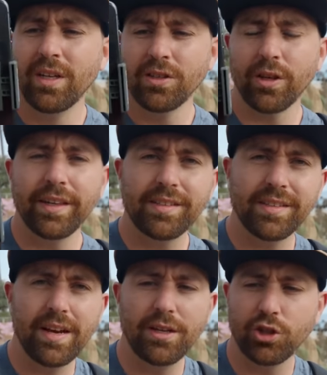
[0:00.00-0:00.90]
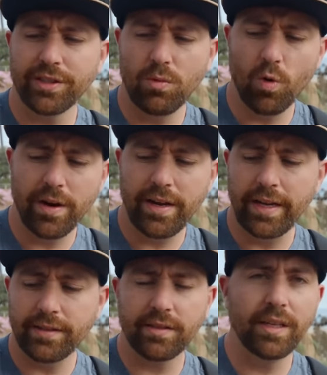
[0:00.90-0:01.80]
So this is an interesting one.
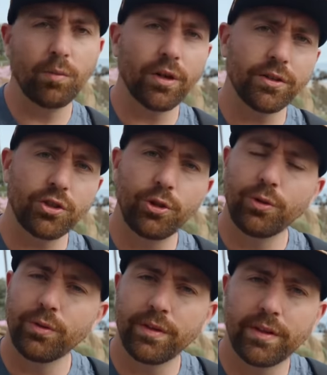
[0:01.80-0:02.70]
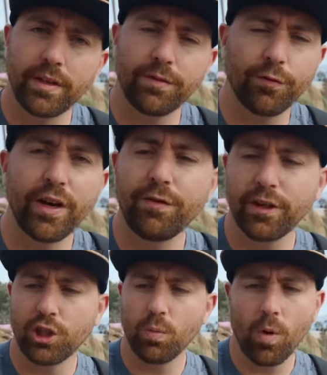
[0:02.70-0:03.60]
It's similar to the
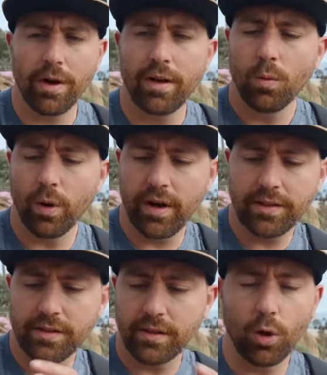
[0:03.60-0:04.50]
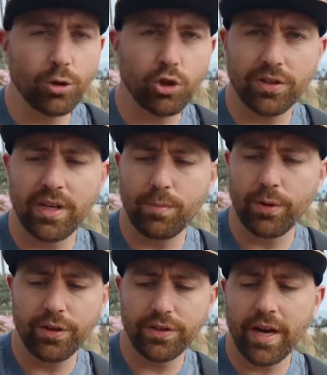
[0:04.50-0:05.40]
Freevision one where it's ultra simple.
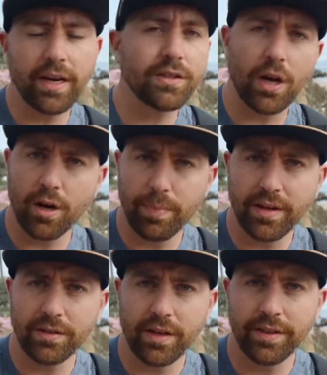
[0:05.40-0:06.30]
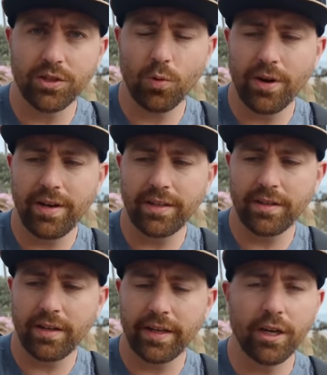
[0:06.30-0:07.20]
There's not a ton of buttons on this one. It's
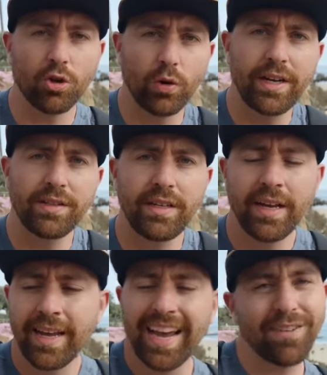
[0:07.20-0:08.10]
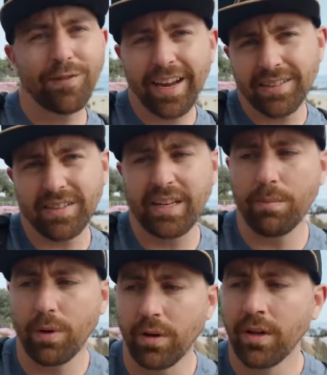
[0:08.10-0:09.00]
not like a crazy advanced
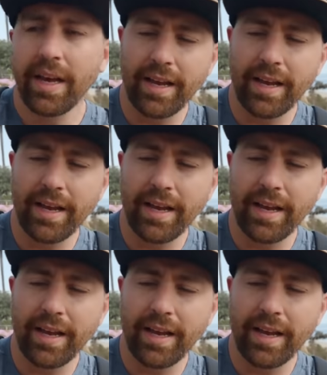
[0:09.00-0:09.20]
gimbal.